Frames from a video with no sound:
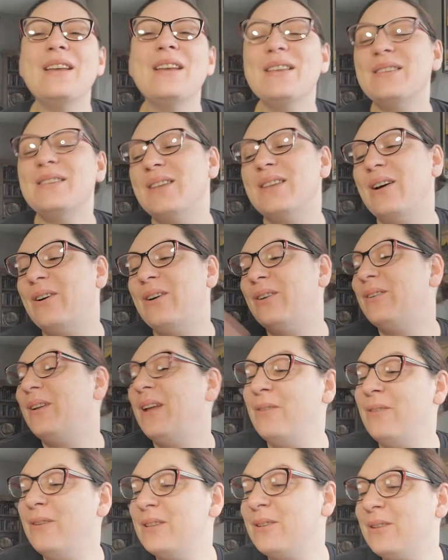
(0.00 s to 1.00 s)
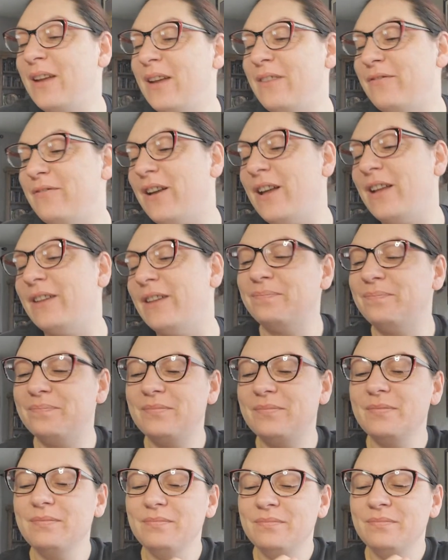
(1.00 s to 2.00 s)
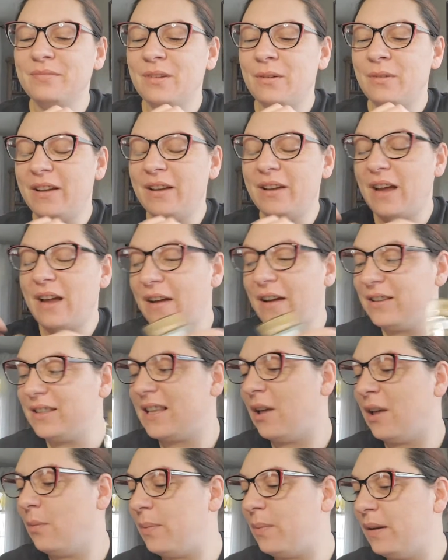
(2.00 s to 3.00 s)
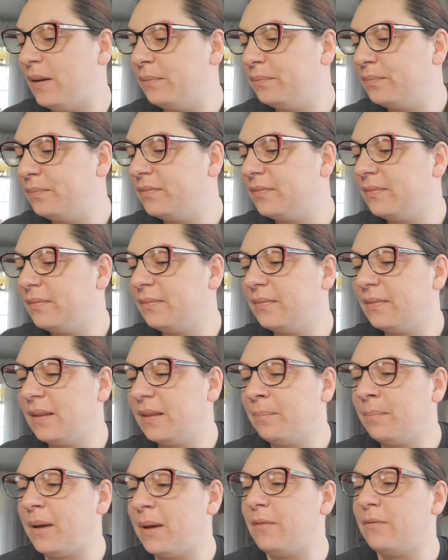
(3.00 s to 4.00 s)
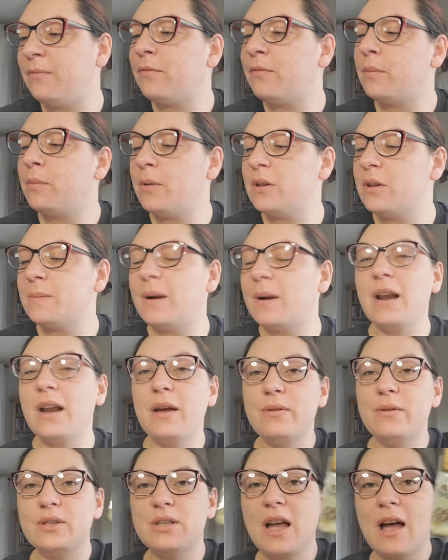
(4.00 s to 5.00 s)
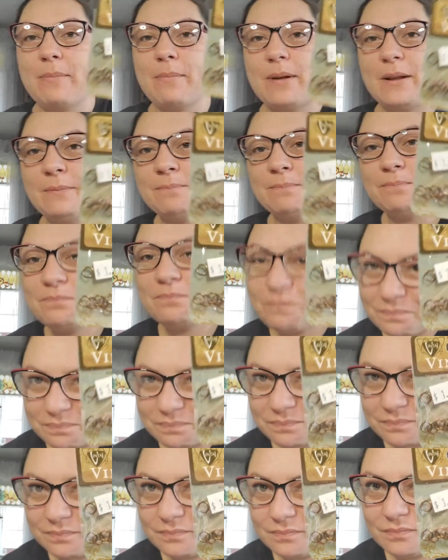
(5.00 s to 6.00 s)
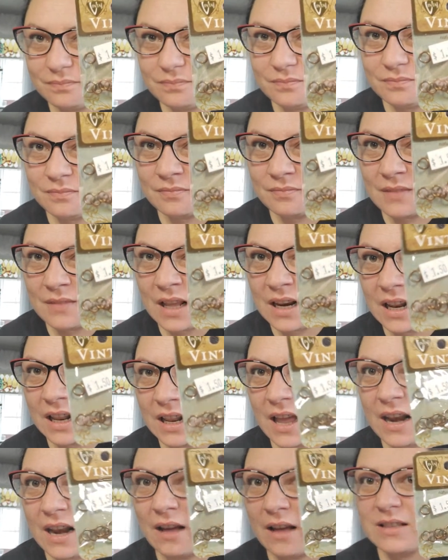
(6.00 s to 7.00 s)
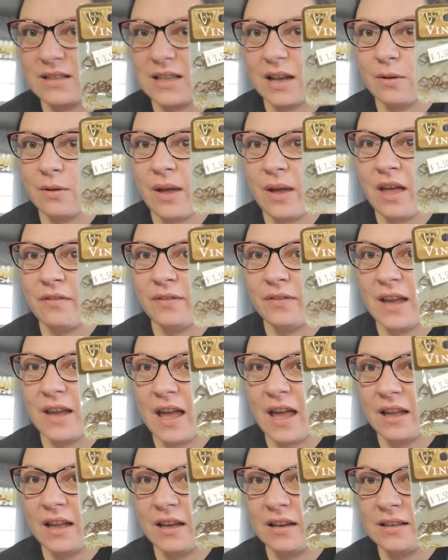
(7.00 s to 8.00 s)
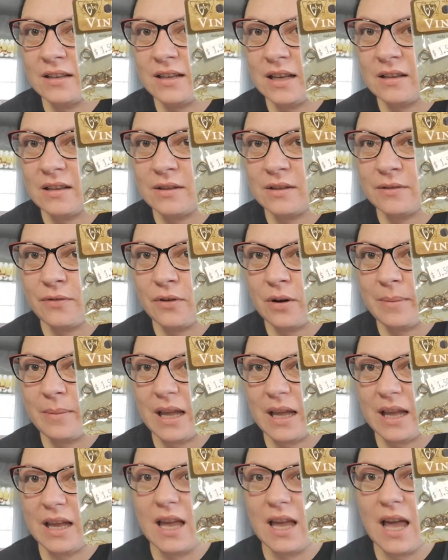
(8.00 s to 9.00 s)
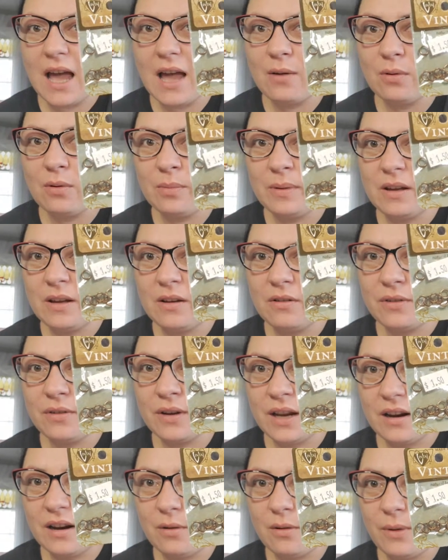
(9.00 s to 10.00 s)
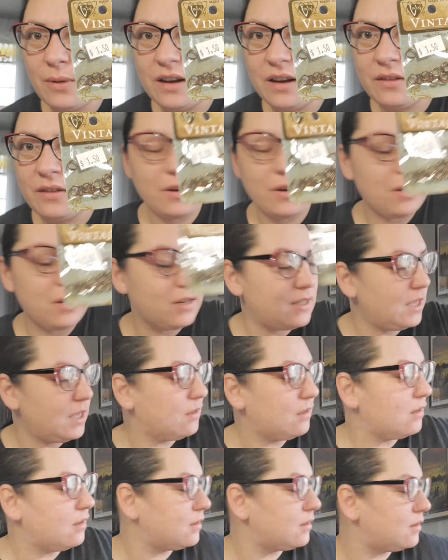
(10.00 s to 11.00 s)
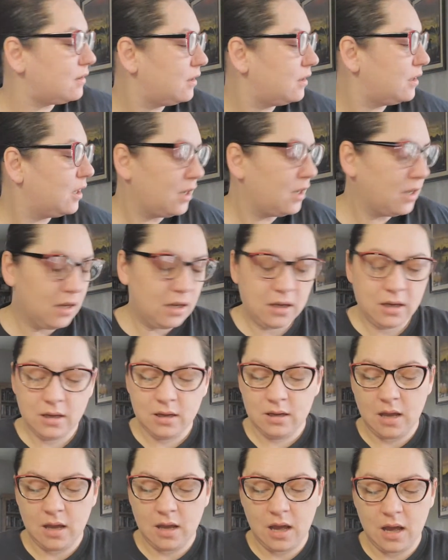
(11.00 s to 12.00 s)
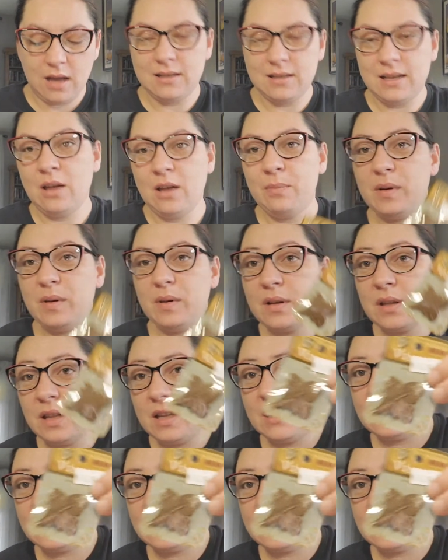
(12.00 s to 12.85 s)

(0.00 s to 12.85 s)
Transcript: so it was quite fun. We I was helping, but for the most part, I was shopping. And, and I was like, well, if you got any good deals for me, I will be over here waiting for good deals uh, to help you clean